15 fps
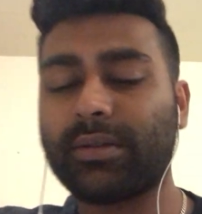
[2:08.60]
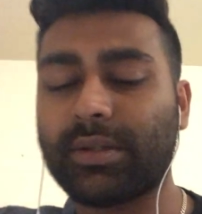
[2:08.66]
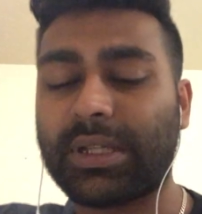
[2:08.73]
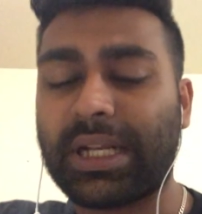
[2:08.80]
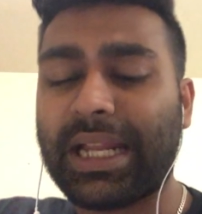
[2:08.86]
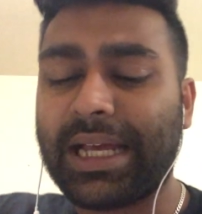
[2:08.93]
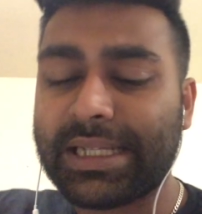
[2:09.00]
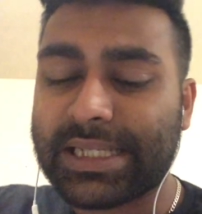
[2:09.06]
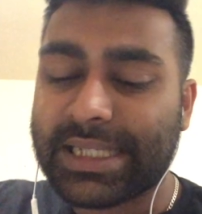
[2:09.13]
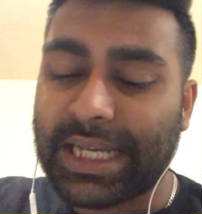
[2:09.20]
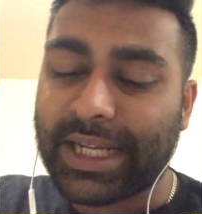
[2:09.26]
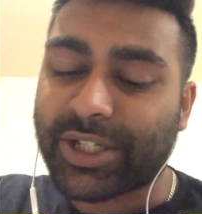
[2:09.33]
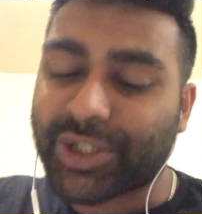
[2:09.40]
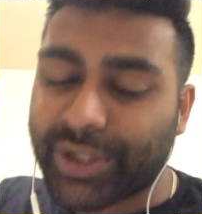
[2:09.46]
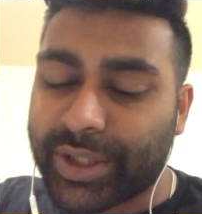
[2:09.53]
The last
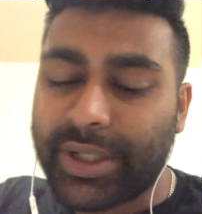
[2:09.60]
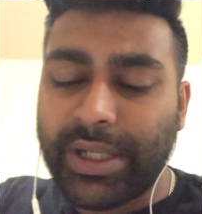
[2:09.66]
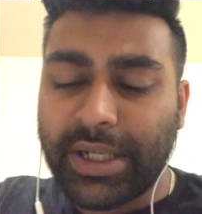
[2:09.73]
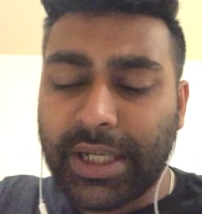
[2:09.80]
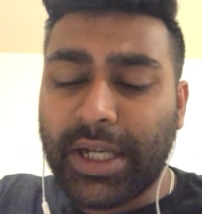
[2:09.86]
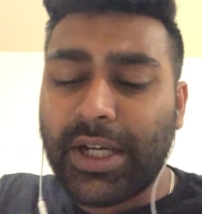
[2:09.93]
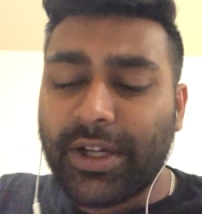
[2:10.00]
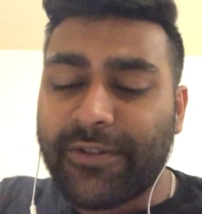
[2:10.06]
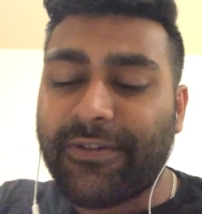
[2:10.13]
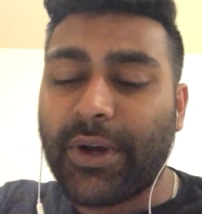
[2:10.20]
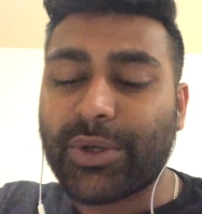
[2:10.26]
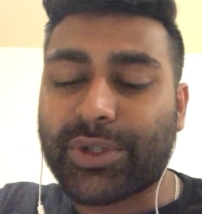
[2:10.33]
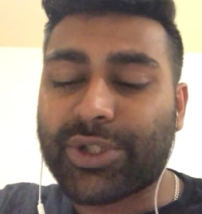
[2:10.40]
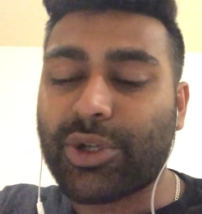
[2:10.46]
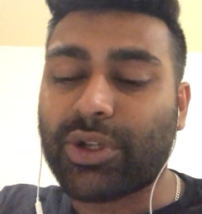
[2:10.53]
section
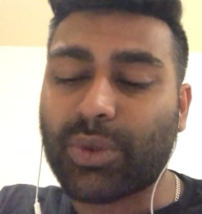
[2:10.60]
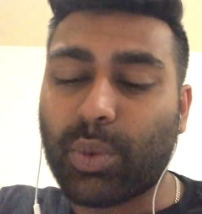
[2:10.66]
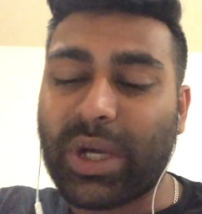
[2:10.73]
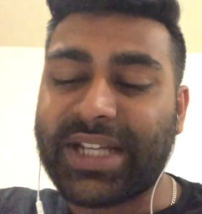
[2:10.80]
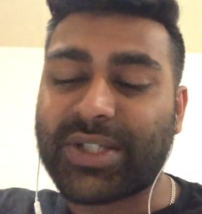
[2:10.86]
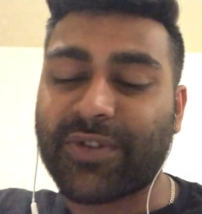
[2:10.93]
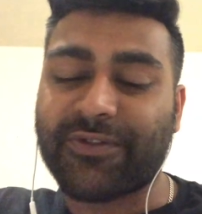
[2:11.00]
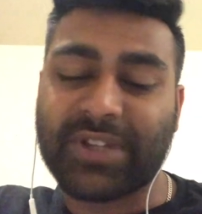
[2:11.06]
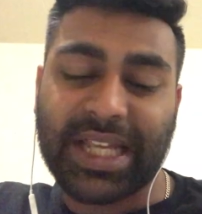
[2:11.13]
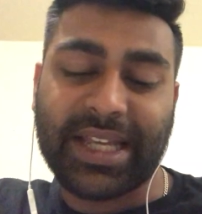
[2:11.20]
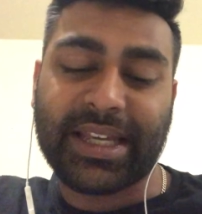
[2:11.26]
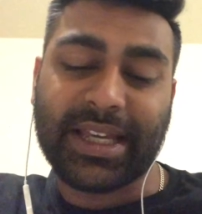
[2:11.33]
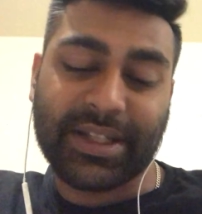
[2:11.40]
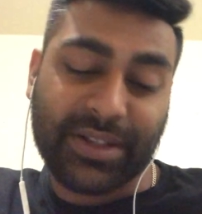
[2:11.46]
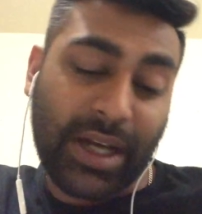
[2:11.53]
focused on the ways of
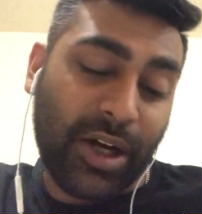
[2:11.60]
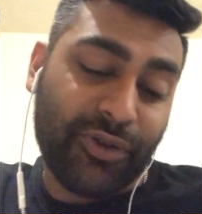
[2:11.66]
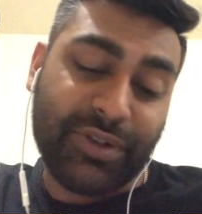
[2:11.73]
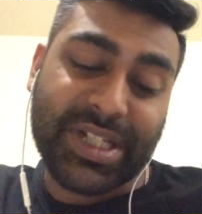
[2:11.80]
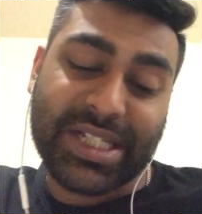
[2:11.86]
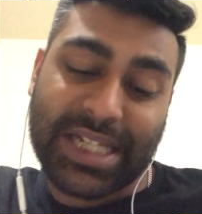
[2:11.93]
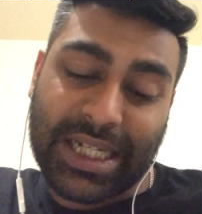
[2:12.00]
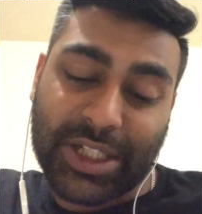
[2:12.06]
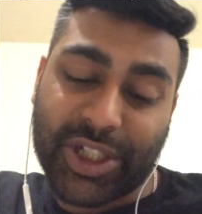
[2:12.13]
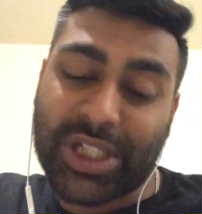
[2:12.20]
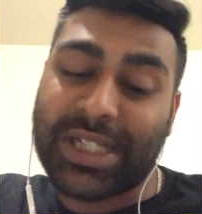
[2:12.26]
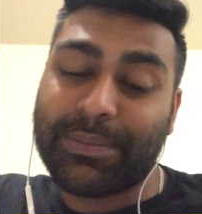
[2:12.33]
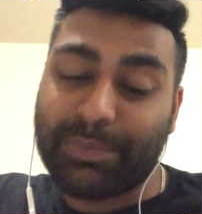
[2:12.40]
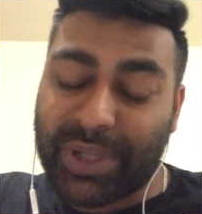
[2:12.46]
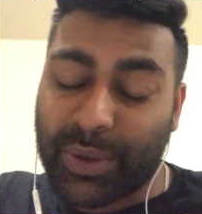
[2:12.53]
thinking that are
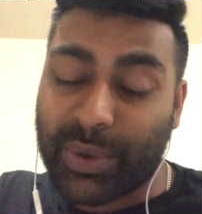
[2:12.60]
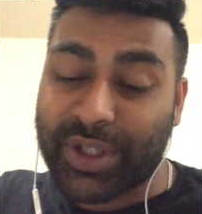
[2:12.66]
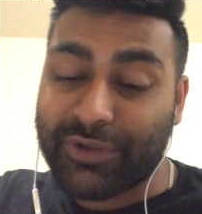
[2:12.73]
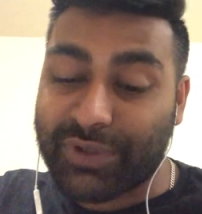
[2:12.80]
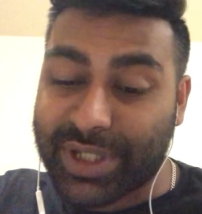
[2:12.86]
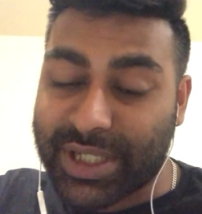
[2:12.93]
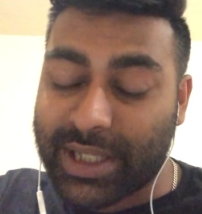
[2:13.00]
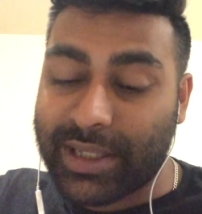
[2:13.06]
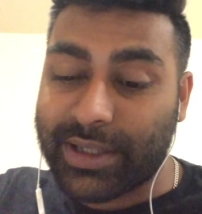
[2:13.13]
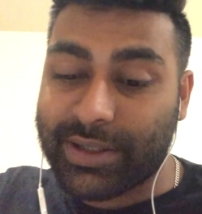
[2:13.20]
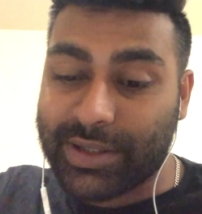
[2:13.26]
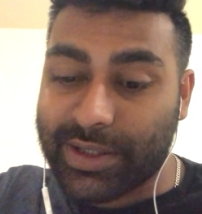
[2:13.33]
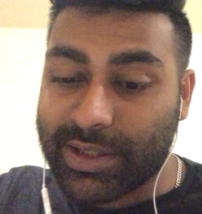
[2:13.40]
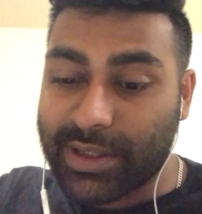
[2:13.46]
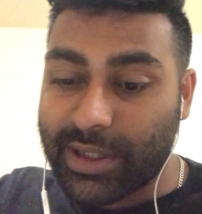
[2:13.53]
essential in building
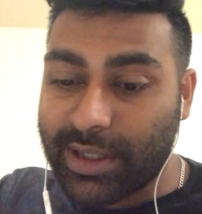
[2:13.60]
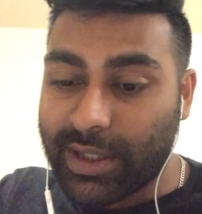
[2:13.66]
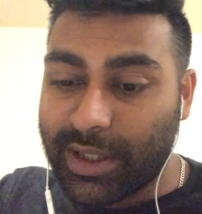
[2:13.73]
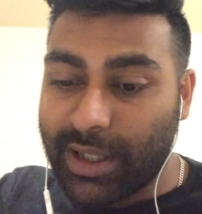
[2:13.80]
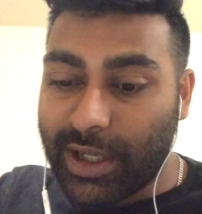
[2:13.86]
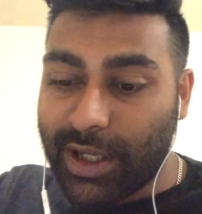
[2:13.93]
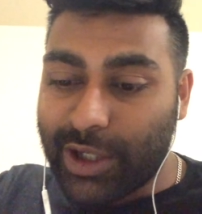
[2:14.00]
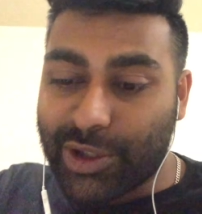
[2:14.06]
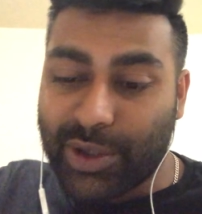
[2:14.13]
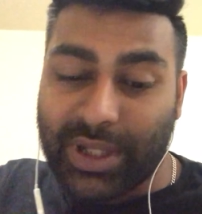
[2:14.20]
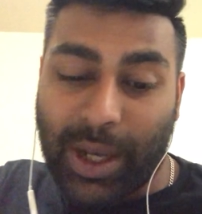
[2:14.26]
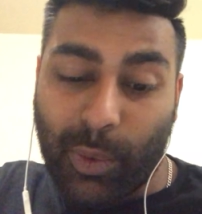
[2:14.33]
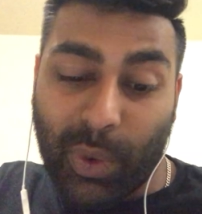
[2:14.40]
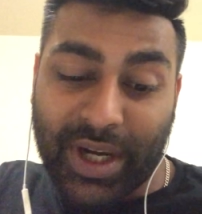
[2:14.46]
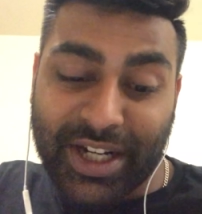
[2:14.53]
resilience, so
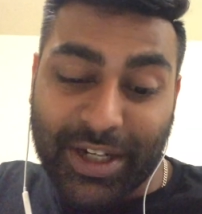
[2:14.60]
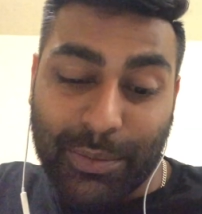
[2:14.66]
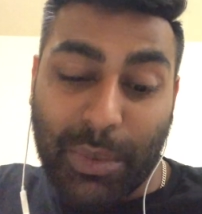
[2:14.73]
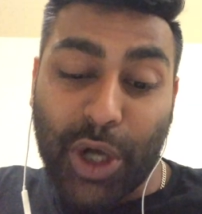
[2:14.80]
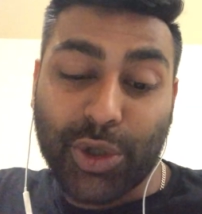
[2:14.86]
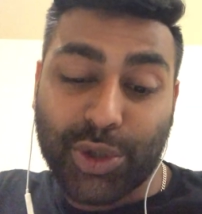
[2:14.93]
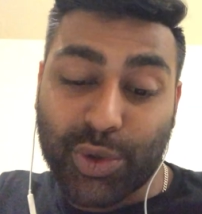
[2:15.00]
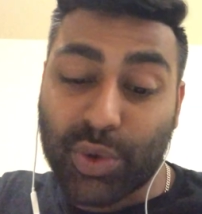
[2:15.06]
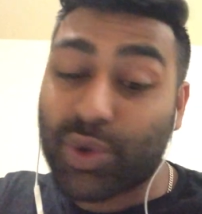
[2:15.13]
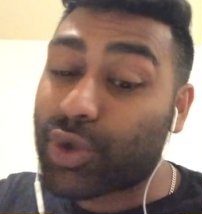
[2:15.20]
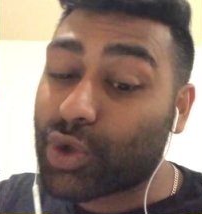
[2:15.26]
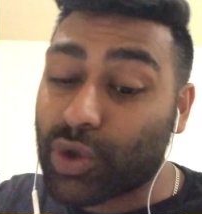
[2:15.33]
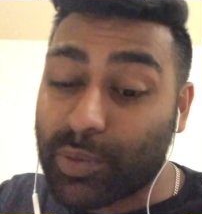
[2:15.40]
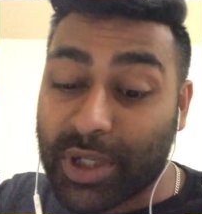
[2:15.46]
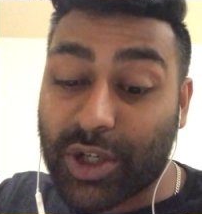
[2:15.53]
that when an emotional
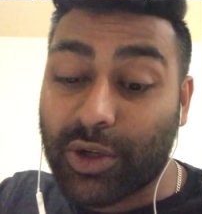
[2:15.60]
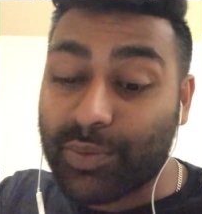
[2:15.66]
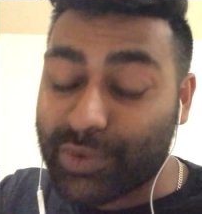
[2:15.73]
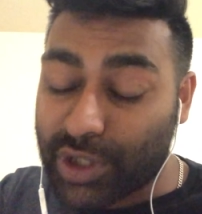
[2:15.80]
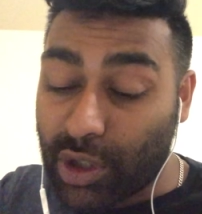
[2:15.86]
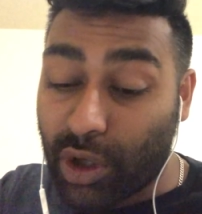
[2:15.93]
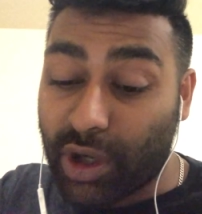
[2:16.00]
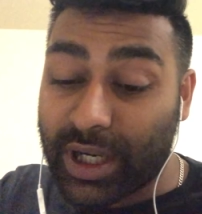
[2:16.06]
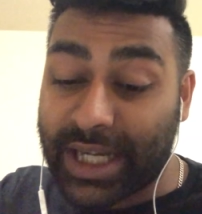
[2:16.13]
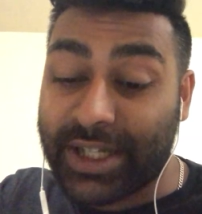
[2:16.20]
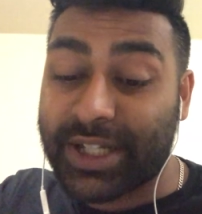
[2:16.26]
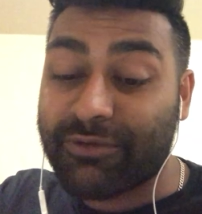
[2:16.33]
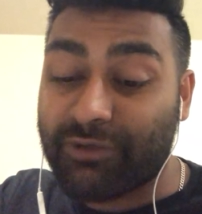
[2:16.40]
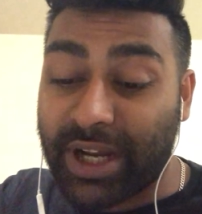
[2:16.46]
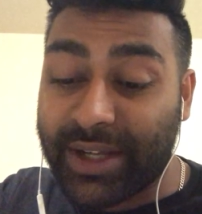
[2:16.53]
trauma comes along and
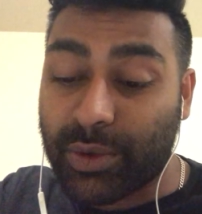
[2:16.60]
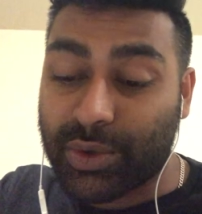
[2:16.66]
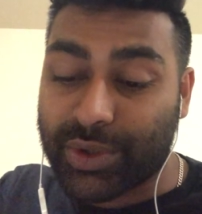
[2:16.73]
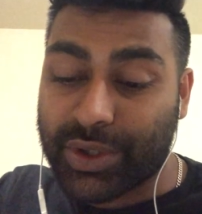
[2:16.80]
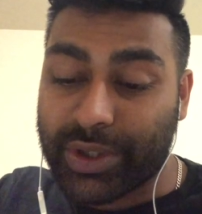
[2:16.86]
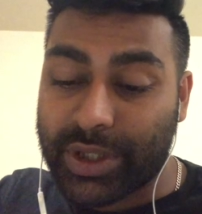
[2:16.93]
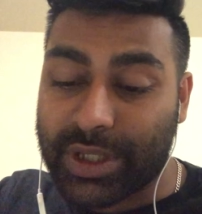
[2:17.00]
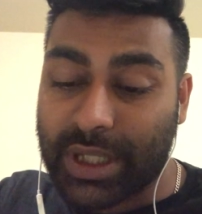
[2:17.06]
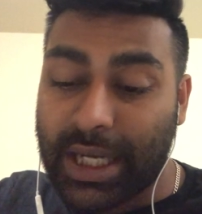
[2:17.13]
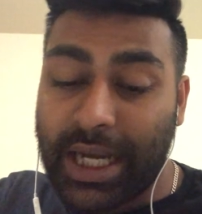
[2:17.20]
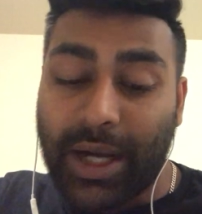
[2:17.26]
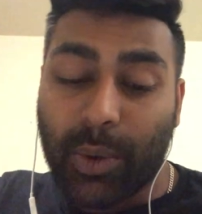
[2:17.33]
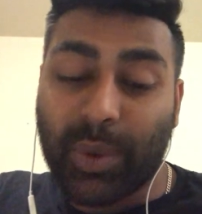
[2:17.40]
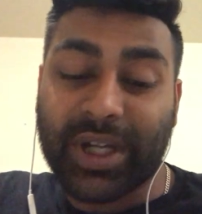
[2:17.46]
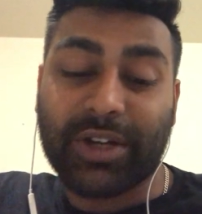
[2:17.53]
derails us,
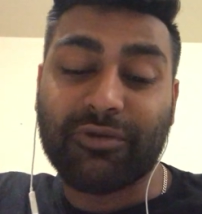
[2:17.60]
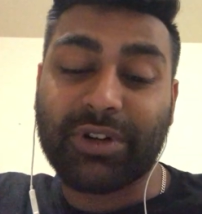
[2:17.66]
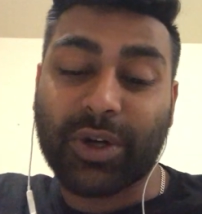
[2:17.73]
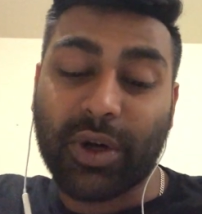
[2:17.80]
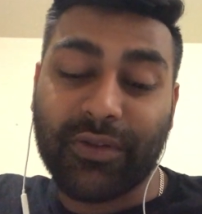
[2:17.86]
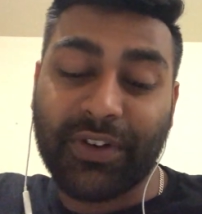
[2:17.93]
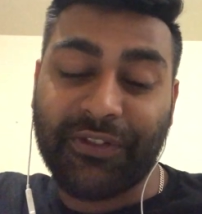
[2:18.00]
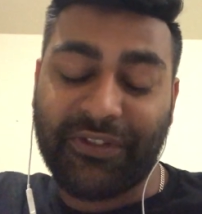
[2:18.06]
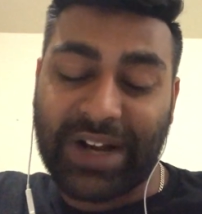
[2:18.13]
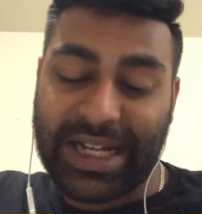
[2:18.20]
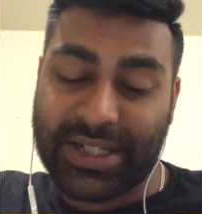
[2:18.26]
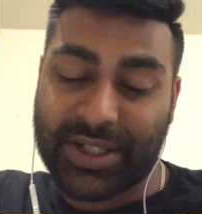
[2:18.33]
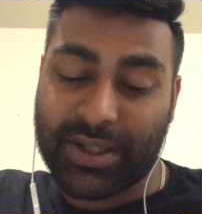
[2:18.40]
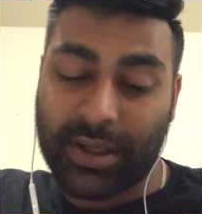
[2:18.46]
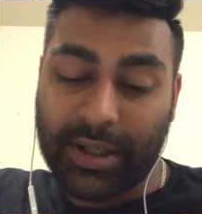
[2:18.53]
we can recover
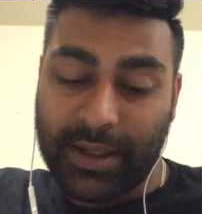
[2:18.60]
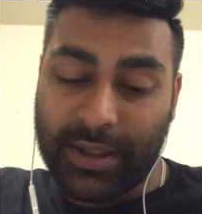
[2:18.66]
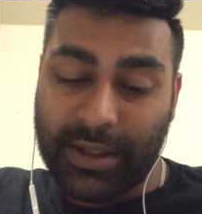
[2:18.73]
faster.